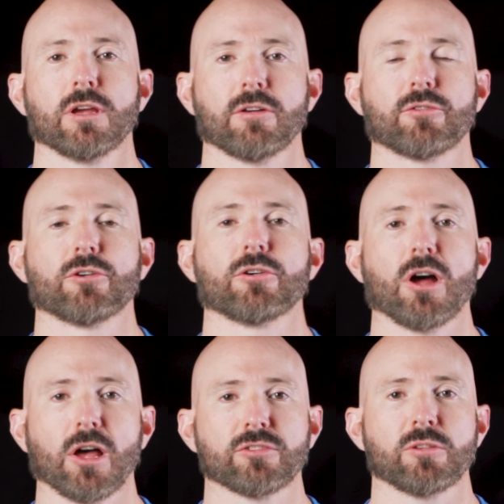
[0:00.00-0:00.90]
for
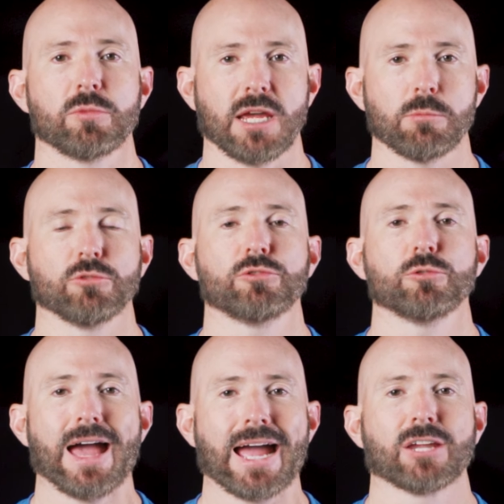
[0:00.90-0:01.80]
us to be able
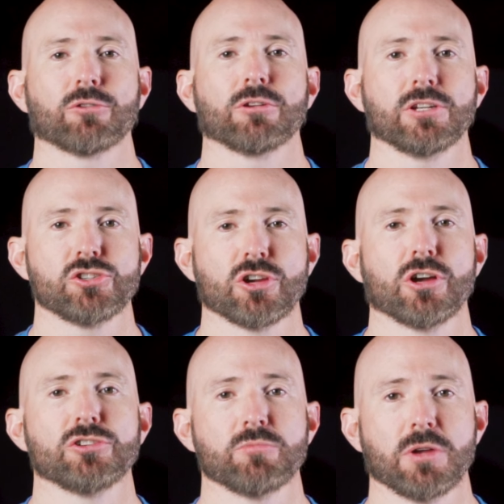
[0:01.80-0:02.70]
to accurately
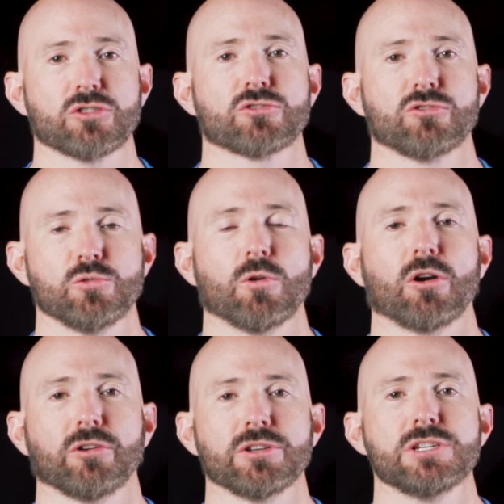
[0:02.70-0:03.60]
judge and make sure you
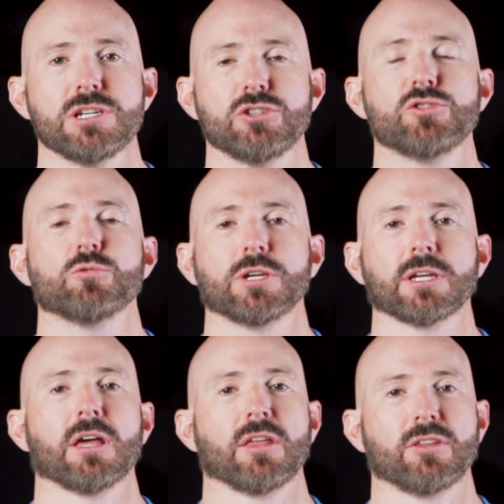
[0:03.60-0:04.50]
are indeed
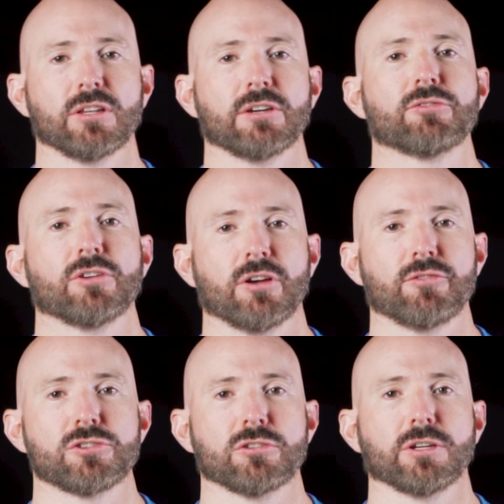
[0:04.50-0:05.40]
doing the lift
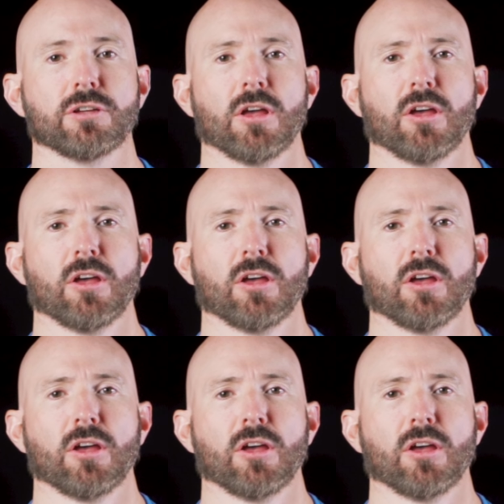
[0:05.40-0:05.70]
officially.